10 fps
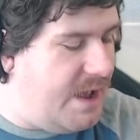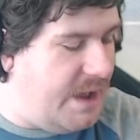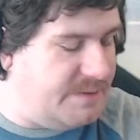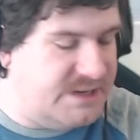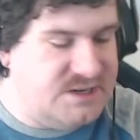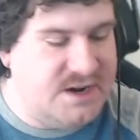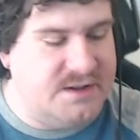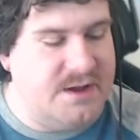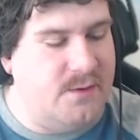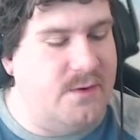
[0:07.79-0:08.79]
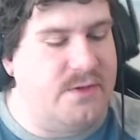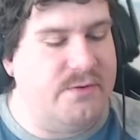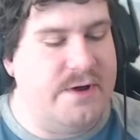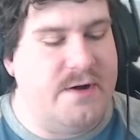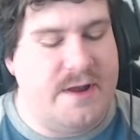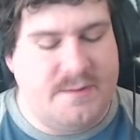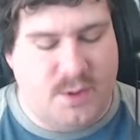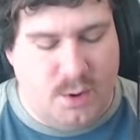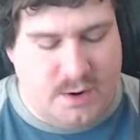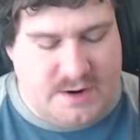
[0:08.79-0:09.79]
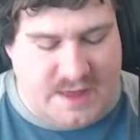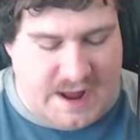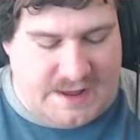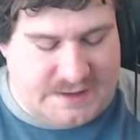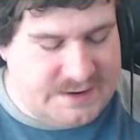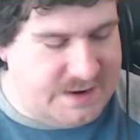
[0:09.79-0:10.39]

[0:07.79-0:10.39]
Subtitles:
I'm CG All Day 130, and I'm the Lord of the Island,